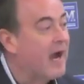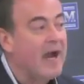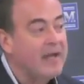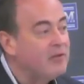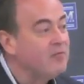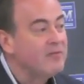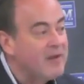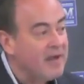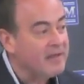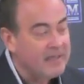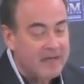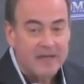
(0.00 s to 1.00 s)
I do
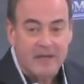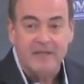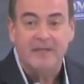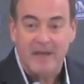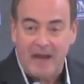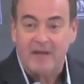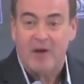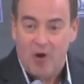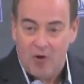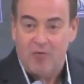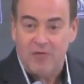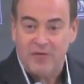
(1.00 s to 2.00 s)
not take an
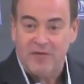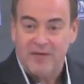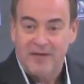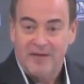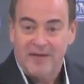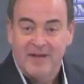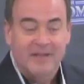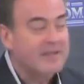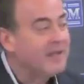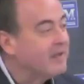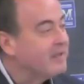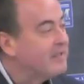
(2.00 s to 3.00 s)
oath
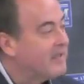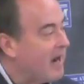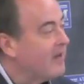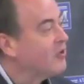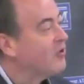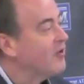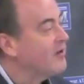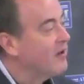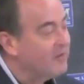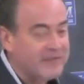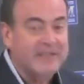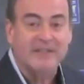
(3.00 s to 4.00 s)
to the doctrine
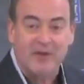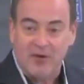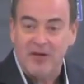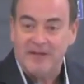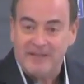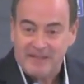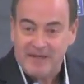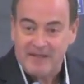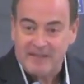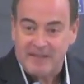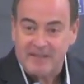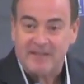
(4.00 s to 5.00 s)
of stare
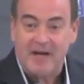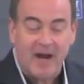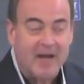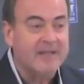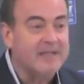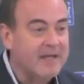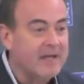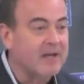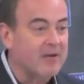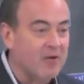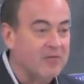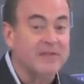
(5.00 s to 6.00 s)
decisis. I take
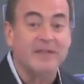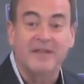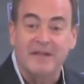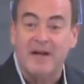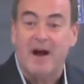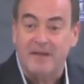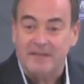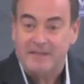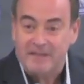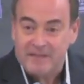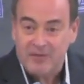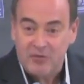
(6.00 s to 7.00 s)
an oath to the
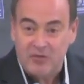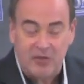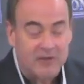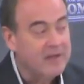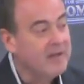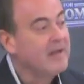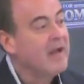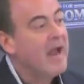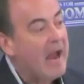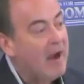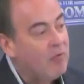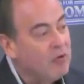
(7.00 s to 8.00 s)
Constitution.
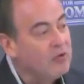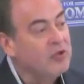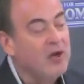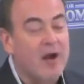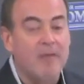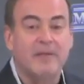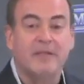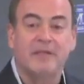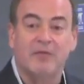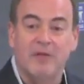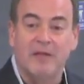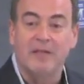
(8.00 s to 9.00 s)
Our job is
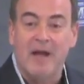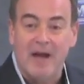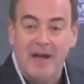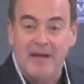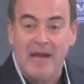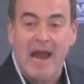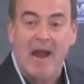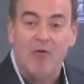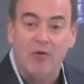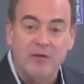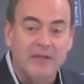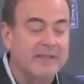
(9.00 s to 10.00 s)
to align
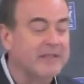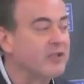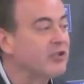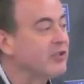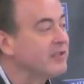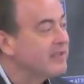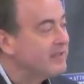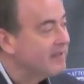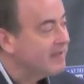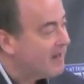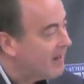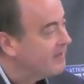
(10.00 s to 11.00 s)
our decisions to
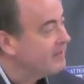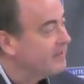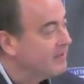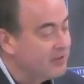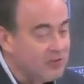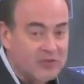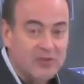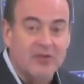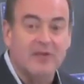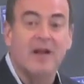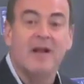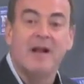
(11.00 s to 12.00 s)
the
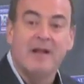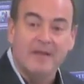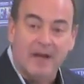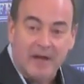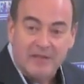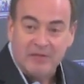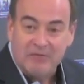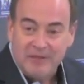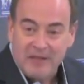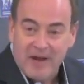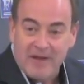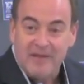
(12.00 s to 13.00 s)
Constitution, not to
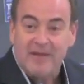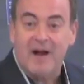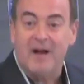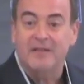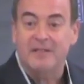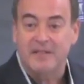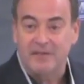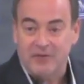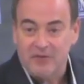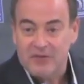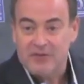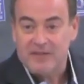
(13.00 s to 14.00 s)
align the
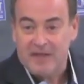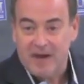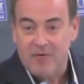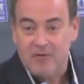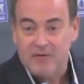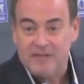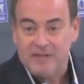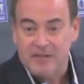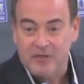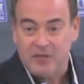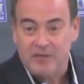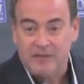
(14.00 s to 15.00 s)
Constitution to our
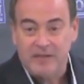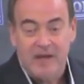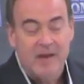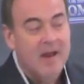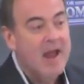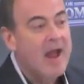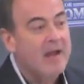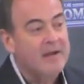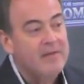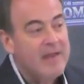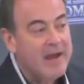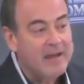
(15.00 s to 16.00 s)
decisions. And
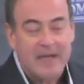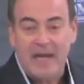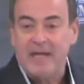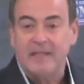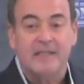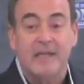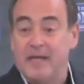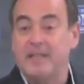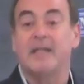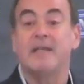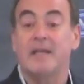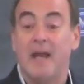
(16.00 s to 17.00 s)
in that case, it
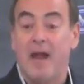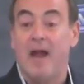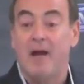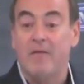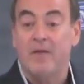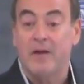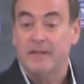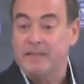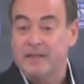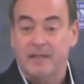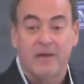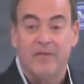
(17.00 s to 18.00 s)
didn't have a
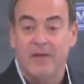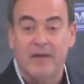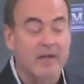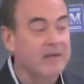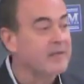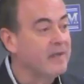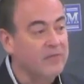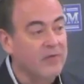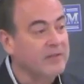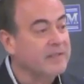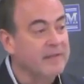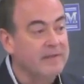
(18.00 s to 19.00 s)
significant
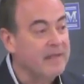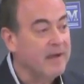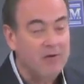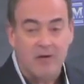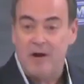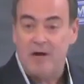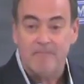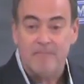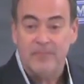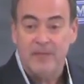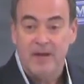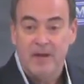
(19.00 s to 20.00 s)
difference in the outcome.
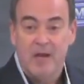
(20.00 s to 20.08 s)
